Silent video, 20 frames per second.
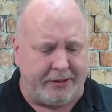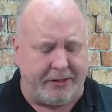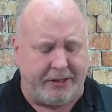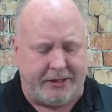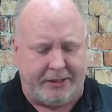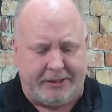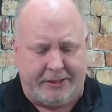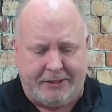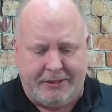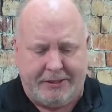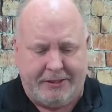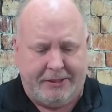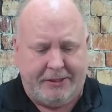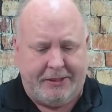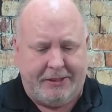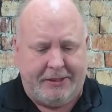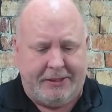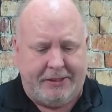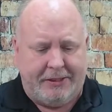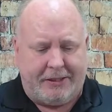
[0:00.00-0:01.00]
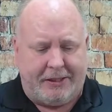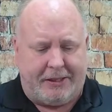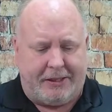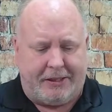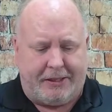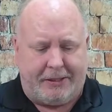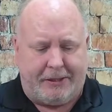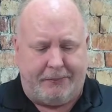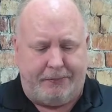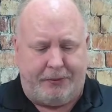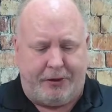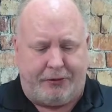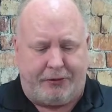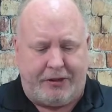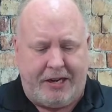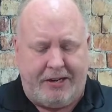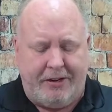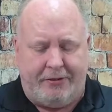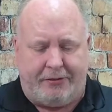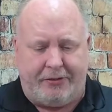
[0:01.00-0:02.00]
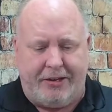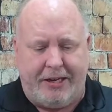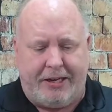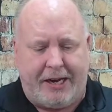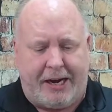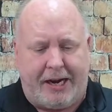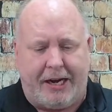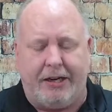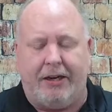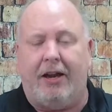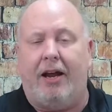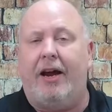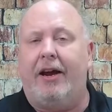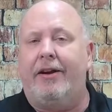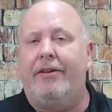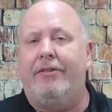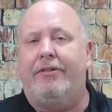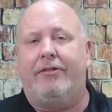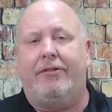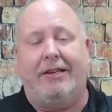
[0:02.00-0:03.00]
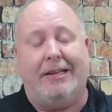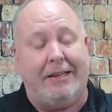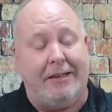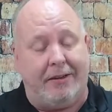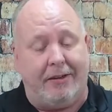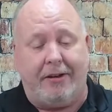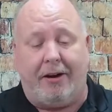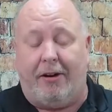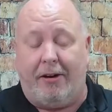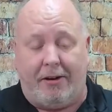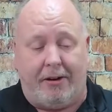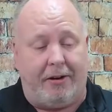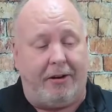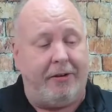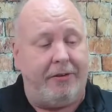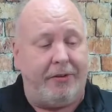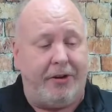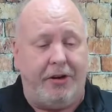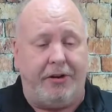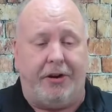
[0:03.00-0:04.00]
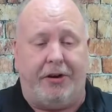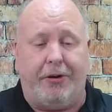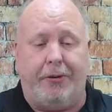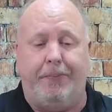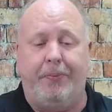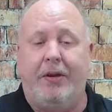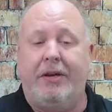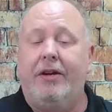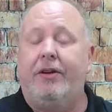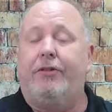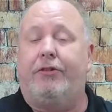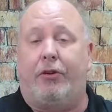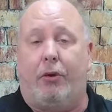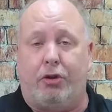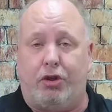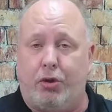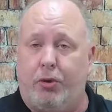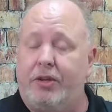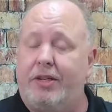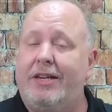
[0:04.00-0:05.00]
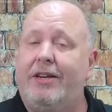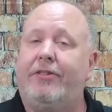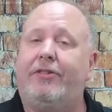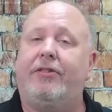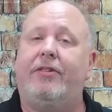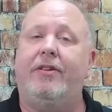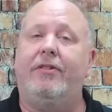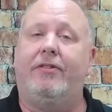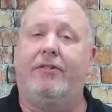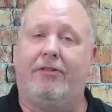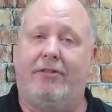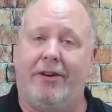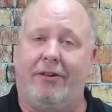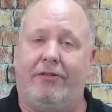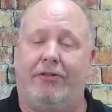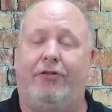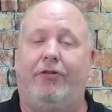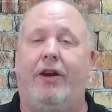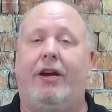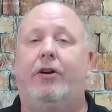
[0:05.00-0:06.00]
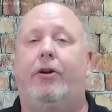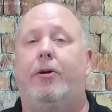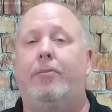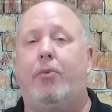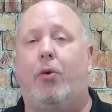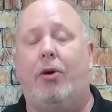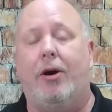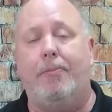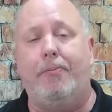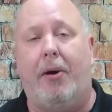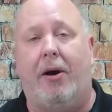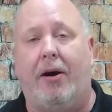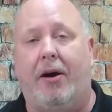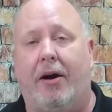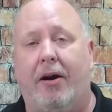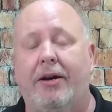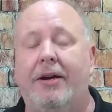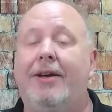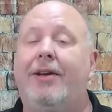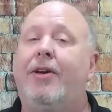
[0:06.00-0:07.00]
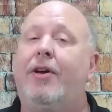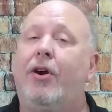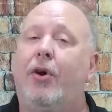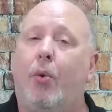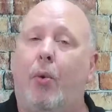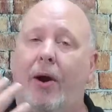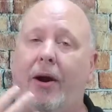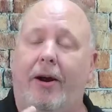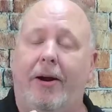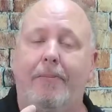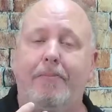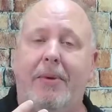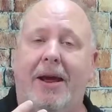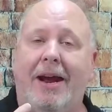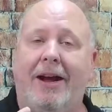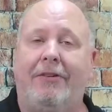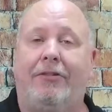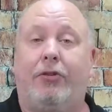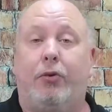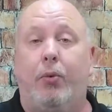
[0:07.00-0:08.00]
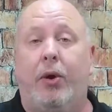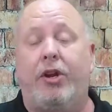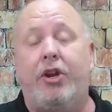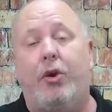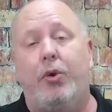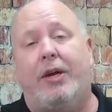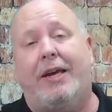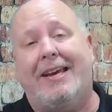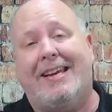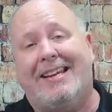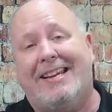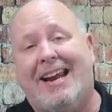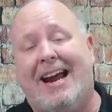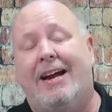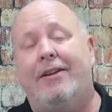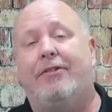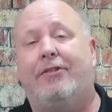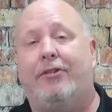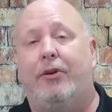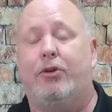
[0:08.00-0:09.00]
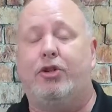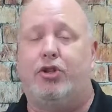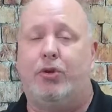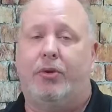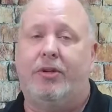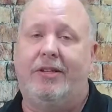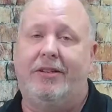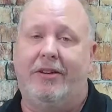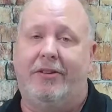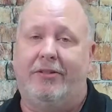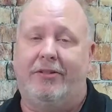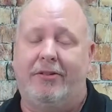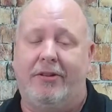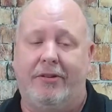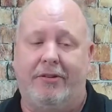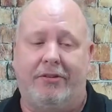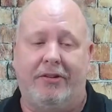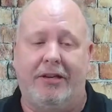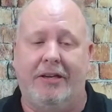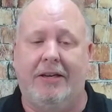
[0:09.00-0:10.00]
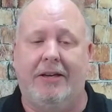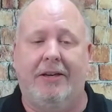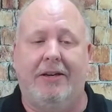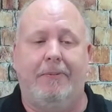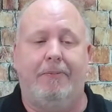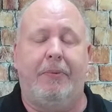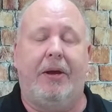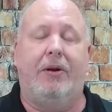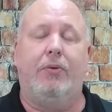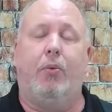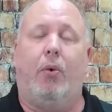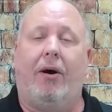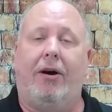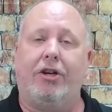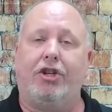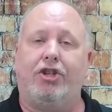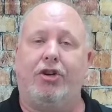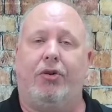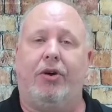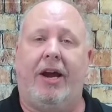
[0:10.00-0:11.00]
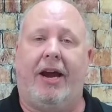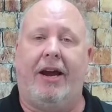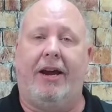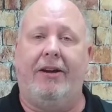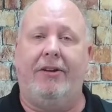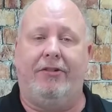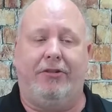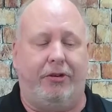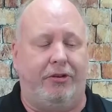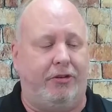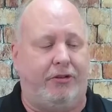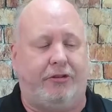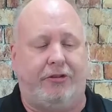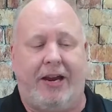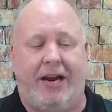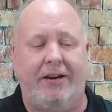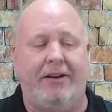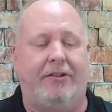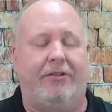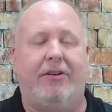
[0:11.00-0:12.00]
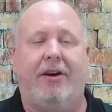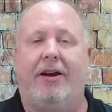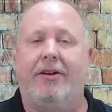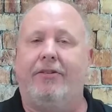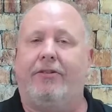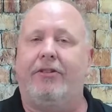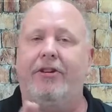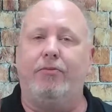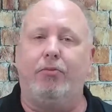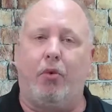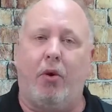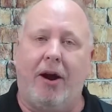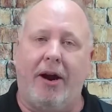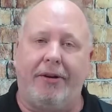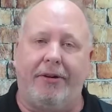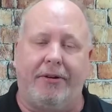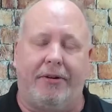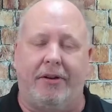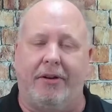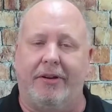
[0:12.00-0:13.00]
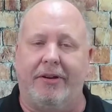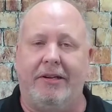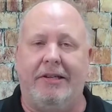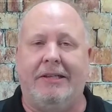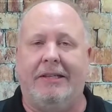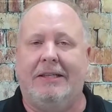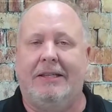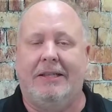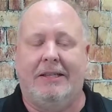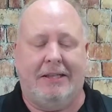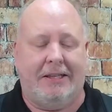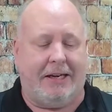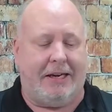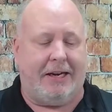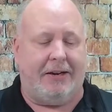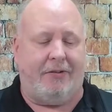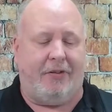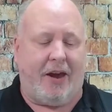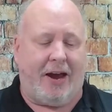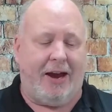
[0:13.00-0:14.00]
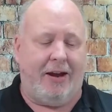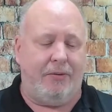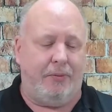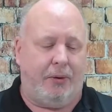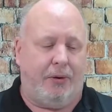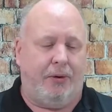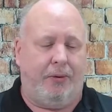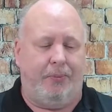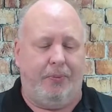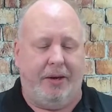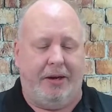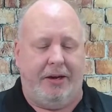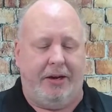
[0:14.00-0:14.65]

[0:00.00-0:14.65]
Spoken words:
the CDC guidelines are social distance 6 feet or more apart, wear a mask when you cannot social distance, and wash your hands or sanitize them regularly, and that will